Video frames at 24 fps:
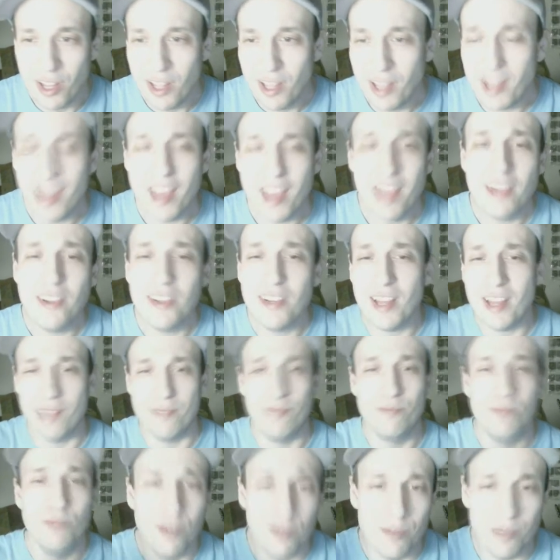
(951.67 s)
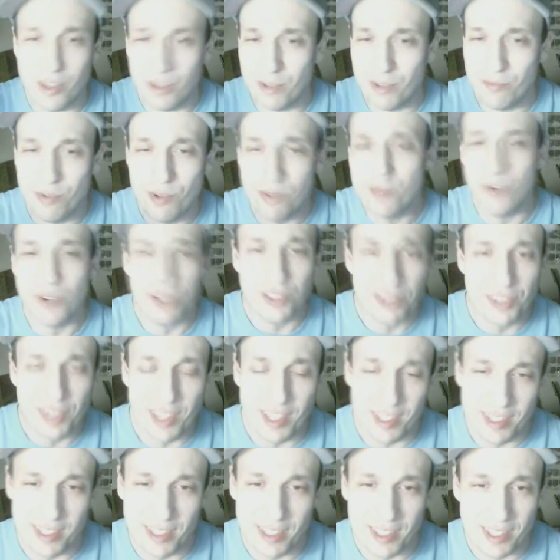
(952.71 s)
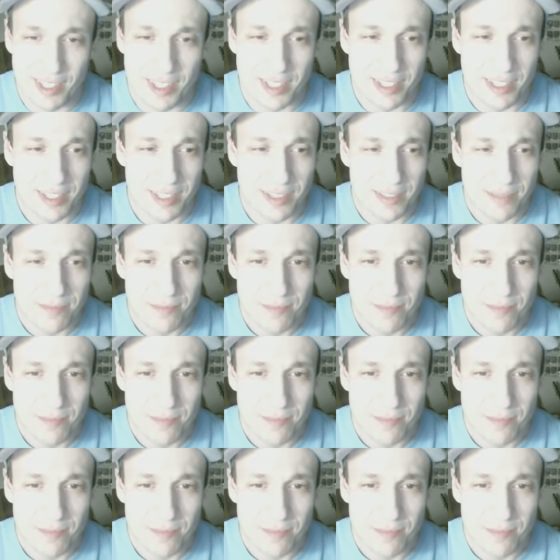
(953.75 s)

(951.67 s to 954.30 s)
I'm going to add one more thing to this.